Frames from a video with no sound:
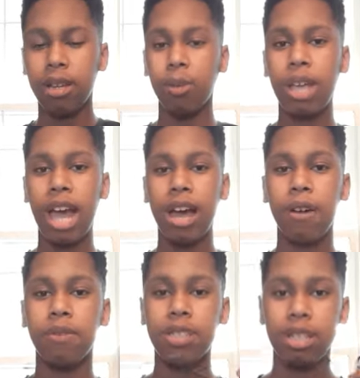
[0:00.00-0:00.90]
we
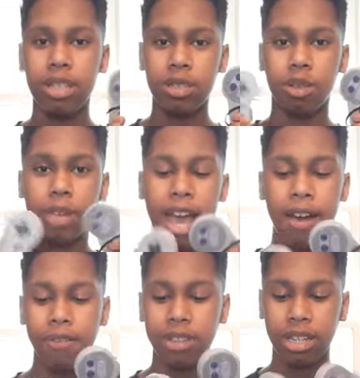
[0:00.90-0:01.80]
have these. So we
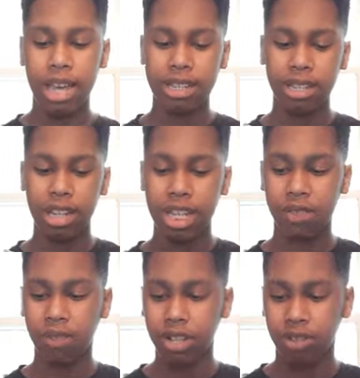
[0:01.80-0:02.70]
have the
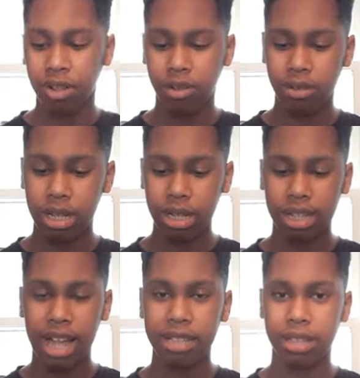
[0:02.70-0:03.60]
SNES Retro
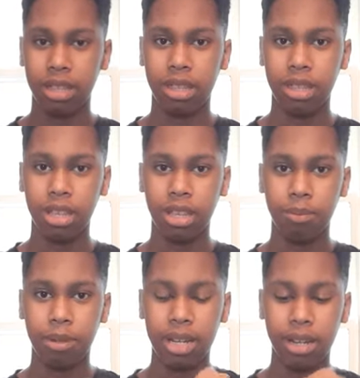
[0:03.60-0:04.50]
Classic
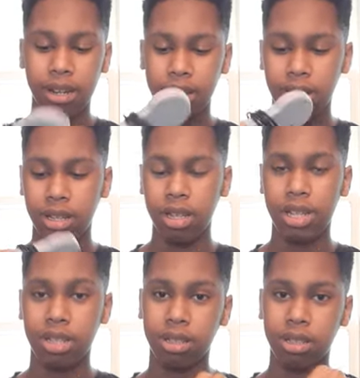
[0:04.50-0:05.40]
thing, but
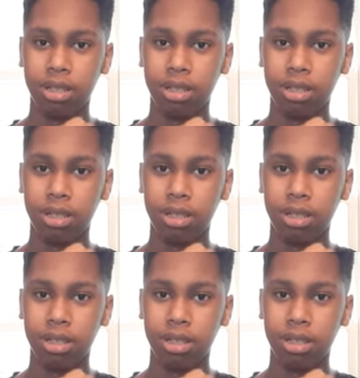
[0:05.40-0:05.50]
it's